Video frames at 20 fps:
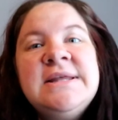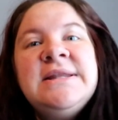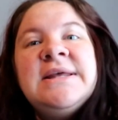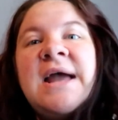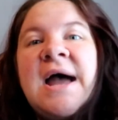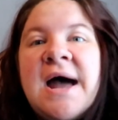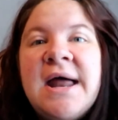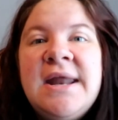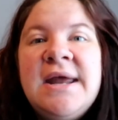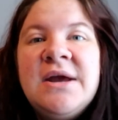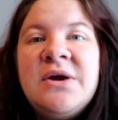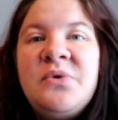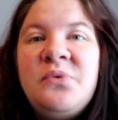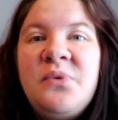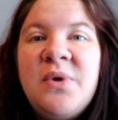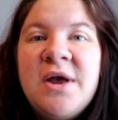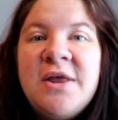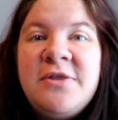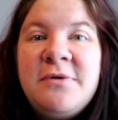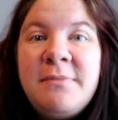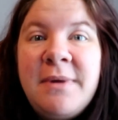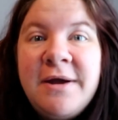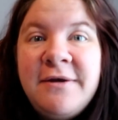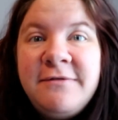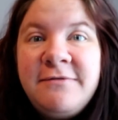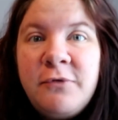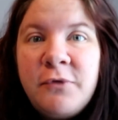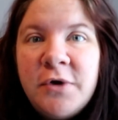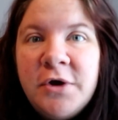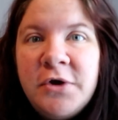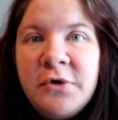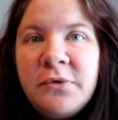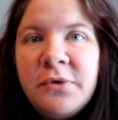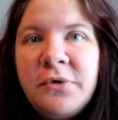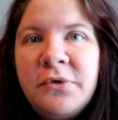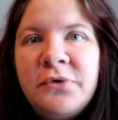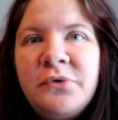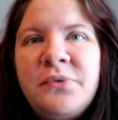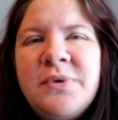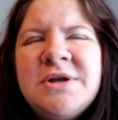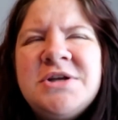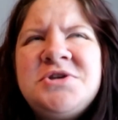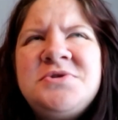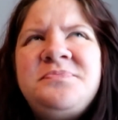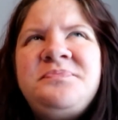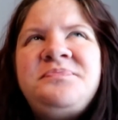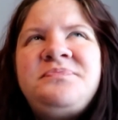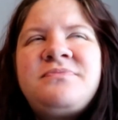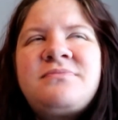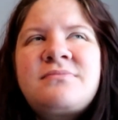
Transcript: the attic with my 4-year-old, which